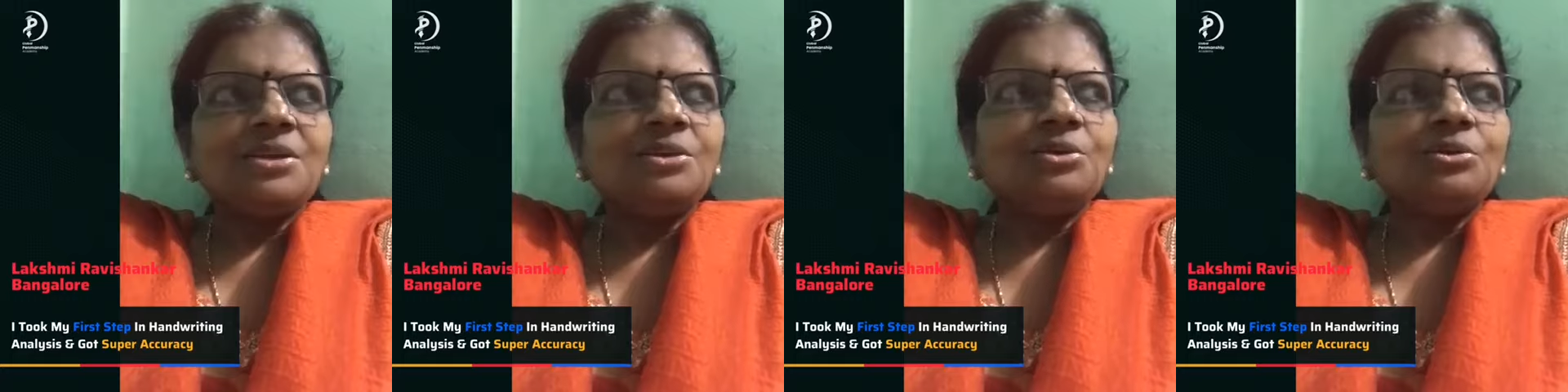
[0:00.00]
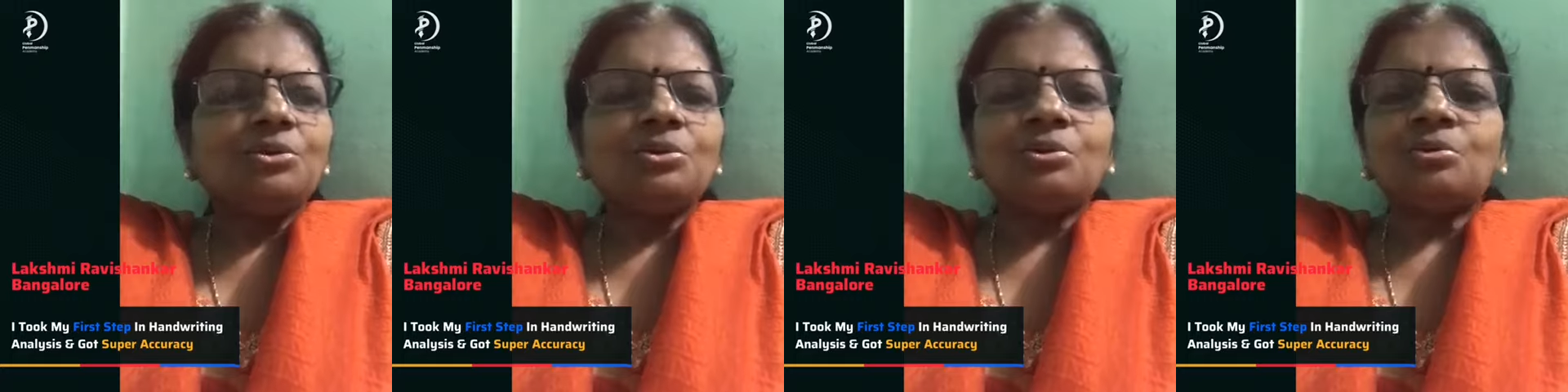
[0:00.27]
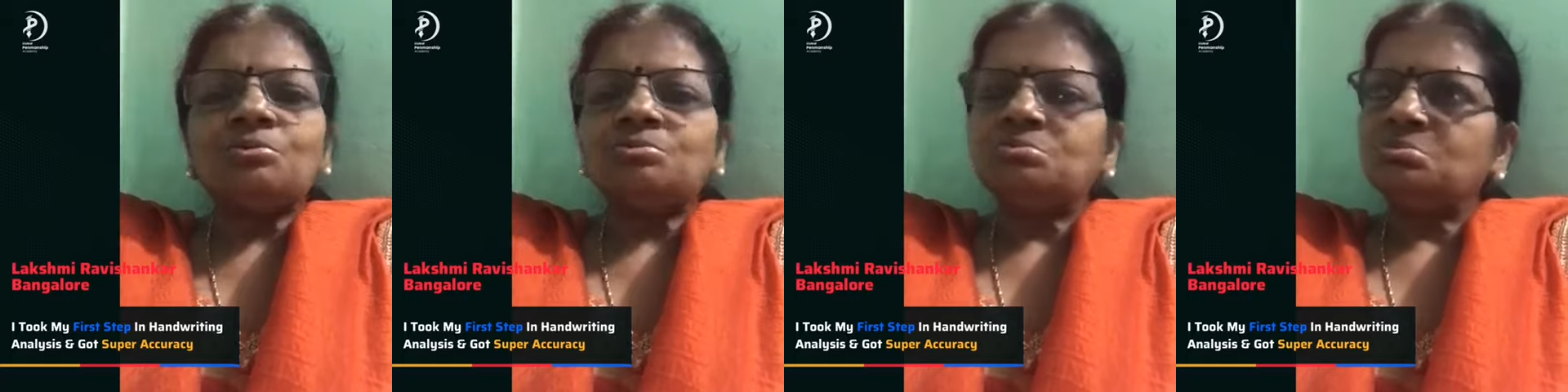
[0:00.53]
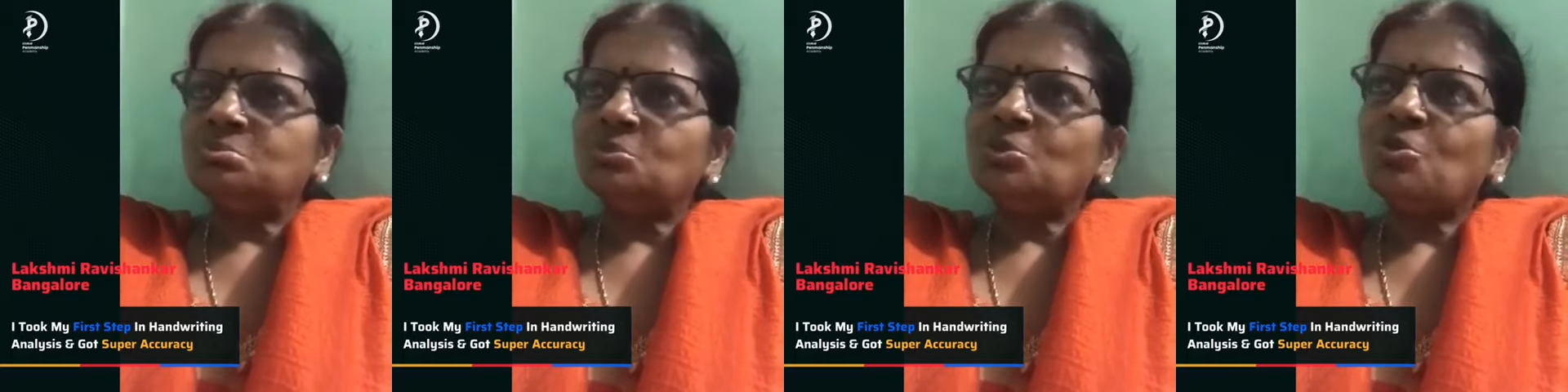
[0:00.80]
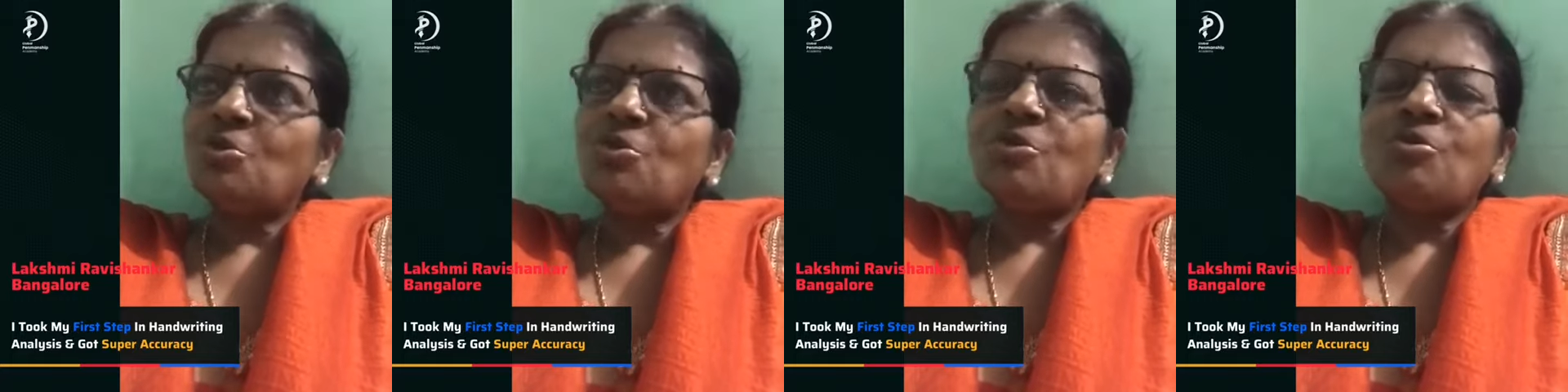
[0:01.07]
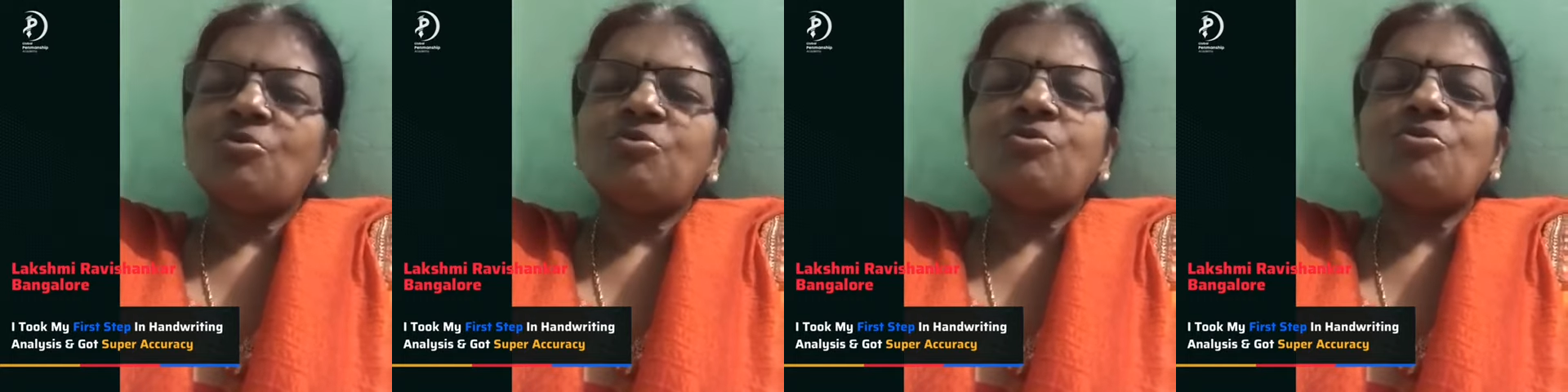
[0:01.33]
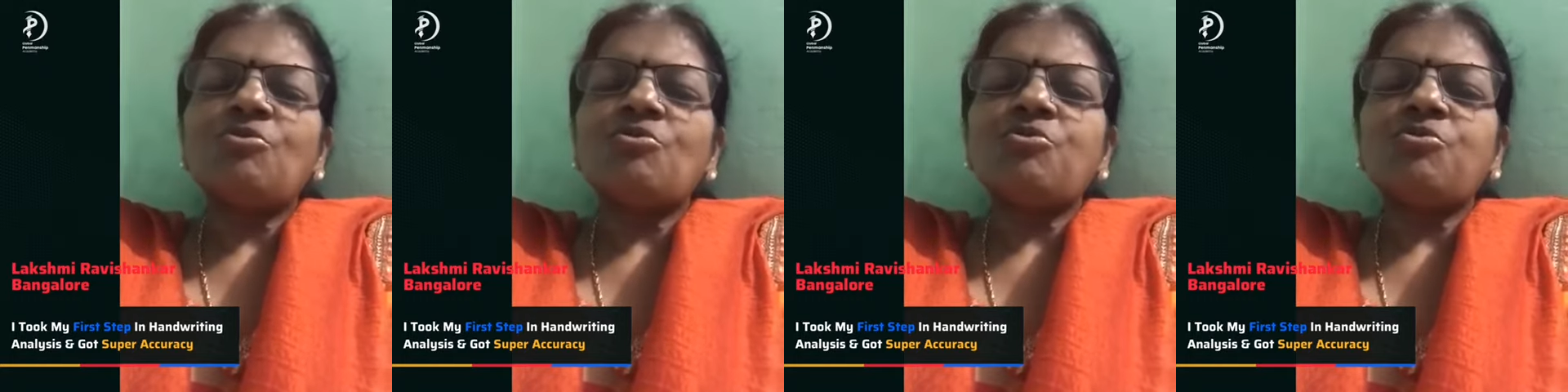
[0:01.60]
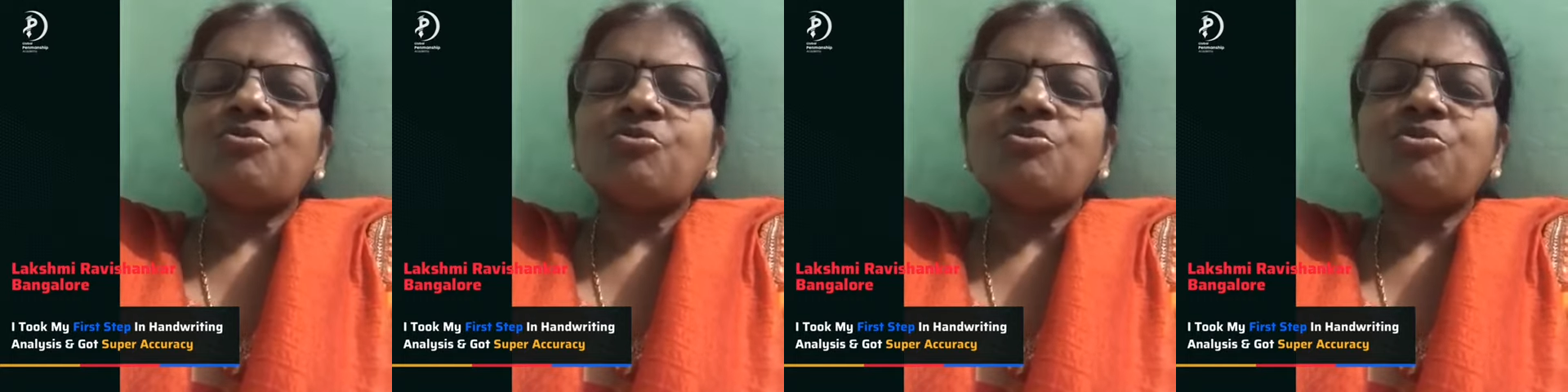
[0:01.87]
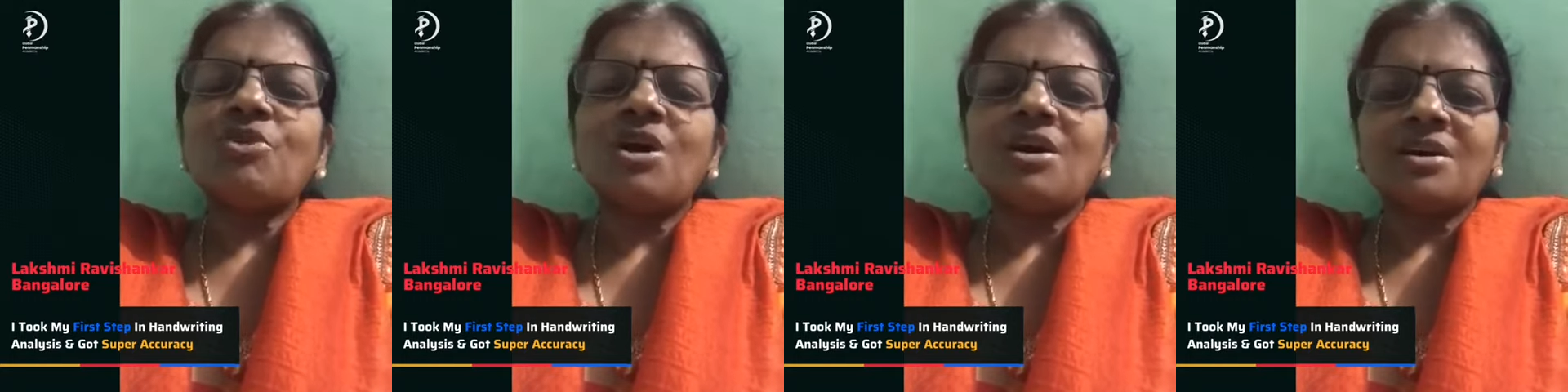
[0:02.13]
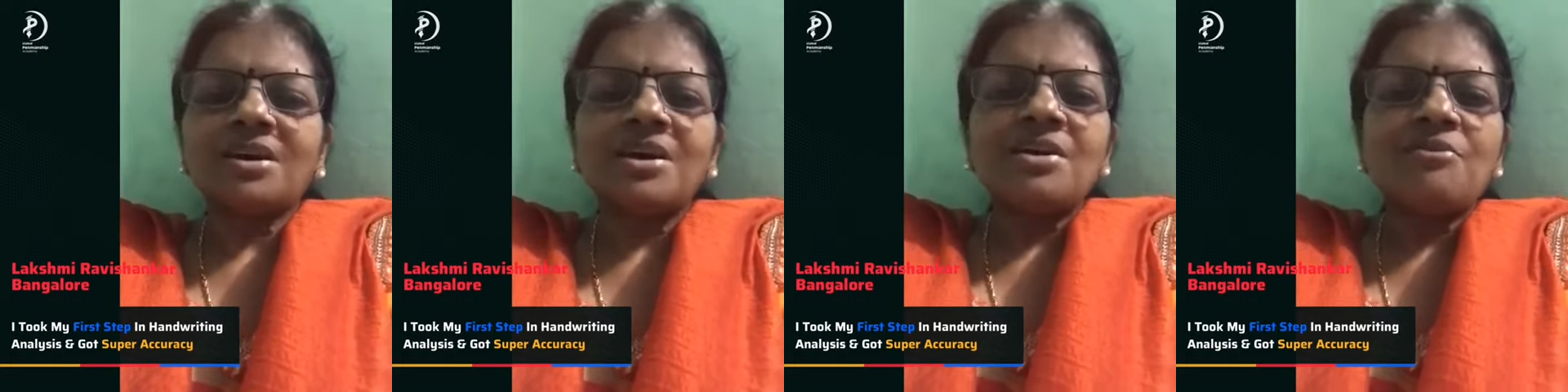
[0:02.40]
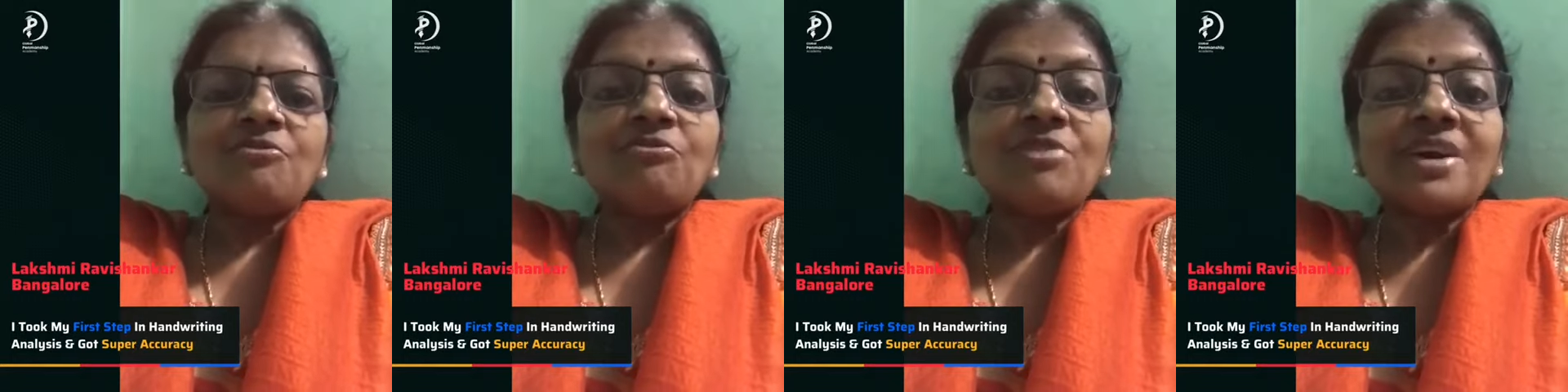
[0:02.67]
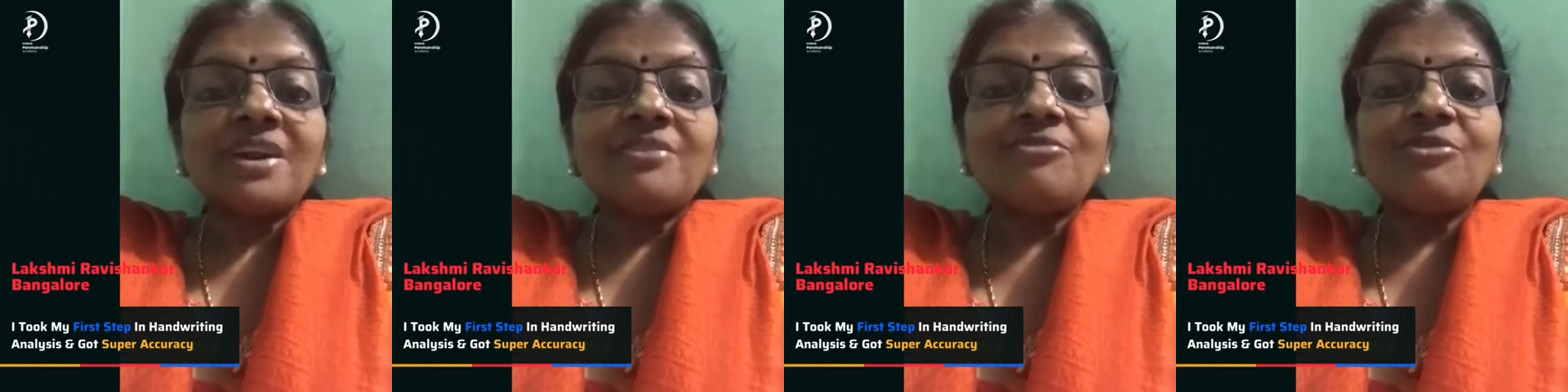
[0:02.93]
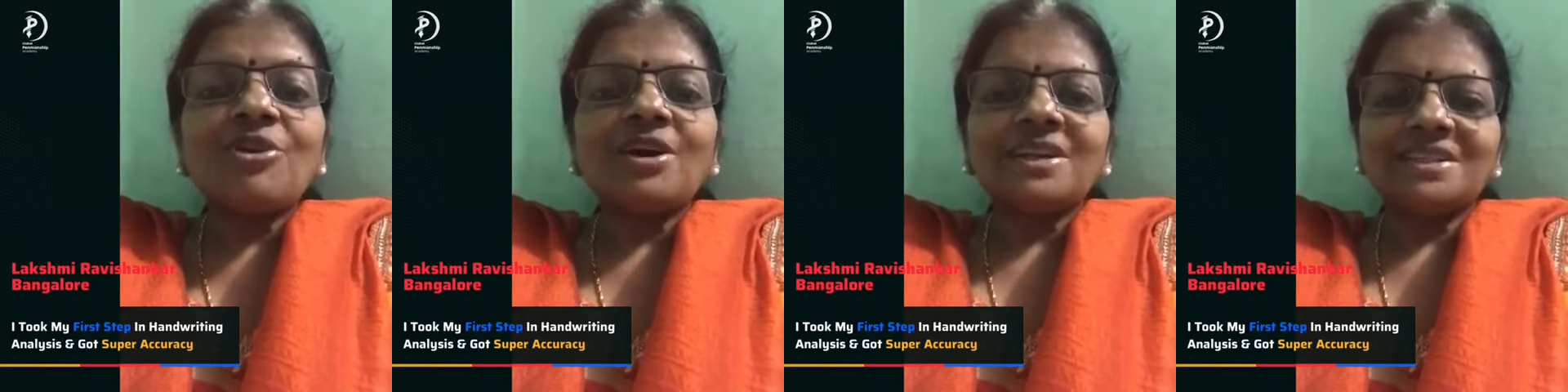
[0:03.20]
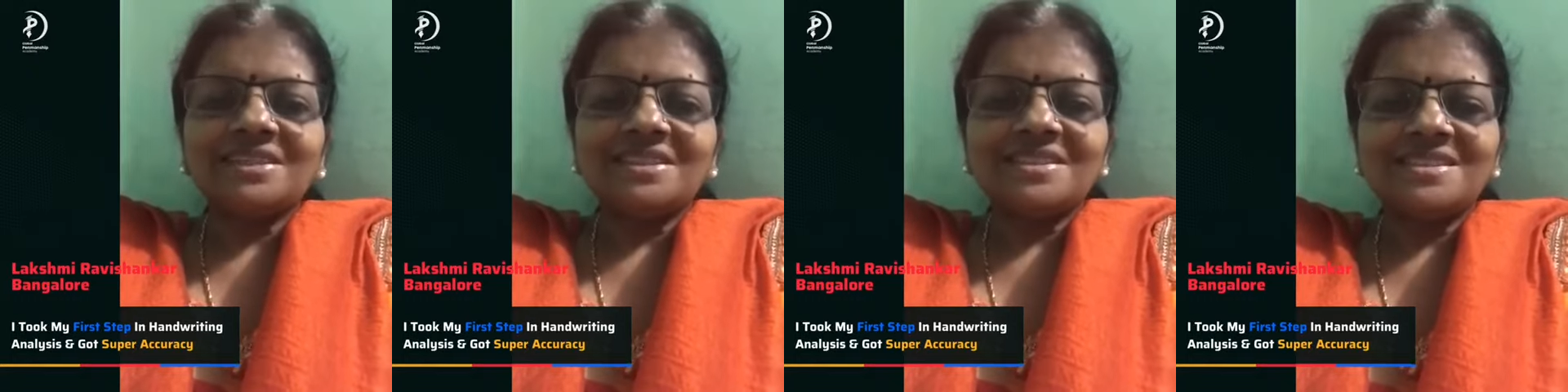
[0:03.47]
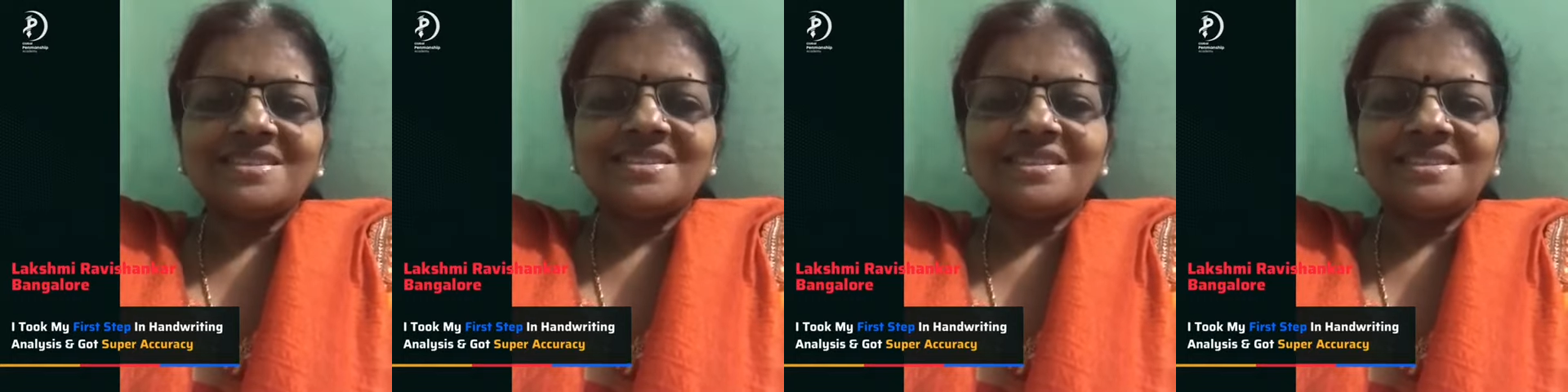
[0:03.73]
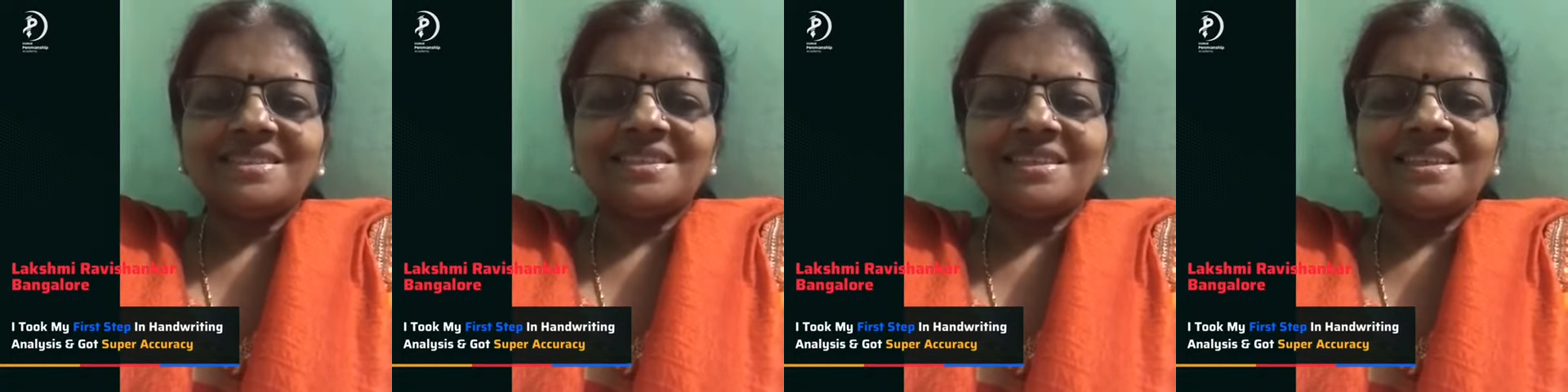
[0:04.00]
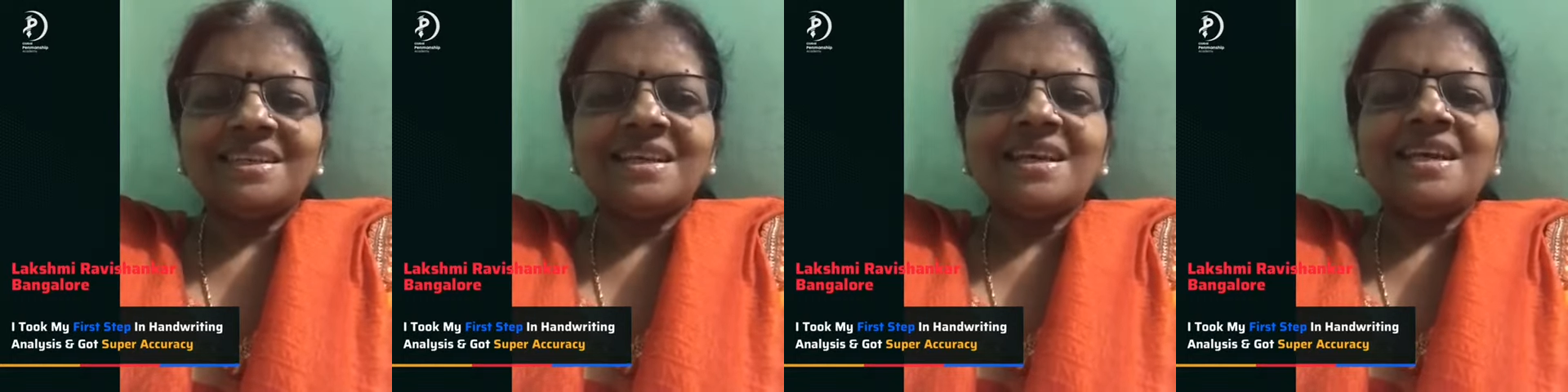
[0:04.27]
to go far, very far in this journey.